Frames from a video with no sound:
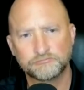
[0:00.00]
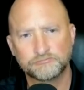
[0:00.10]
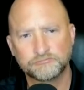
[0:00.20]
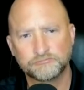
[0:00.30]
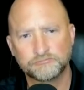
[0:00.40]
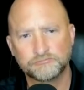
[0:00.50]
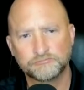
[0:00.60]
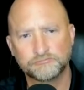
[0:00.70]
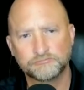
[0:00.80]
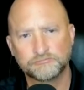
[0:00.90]

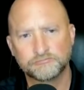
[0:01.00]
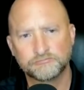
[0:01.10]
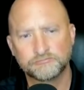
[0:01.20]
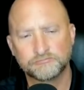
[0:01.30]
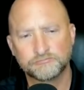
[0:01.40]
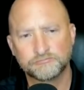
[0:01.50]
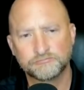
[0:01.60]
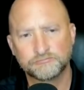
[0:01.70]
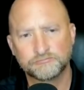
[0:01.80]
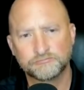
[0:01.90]

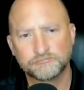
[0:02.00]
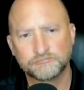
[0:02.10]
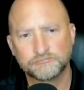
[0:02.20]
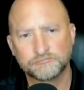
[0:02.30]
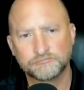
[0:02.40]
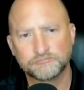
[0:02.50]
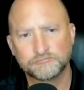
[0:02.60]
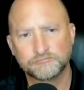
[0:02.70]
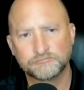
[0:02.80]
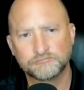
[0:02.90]

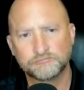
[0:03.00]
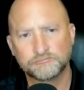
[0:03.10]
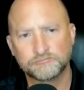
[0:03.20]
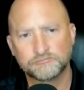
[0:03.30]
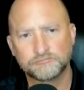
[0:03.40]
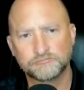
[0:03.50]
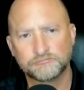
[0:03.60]
The person shown says nothing.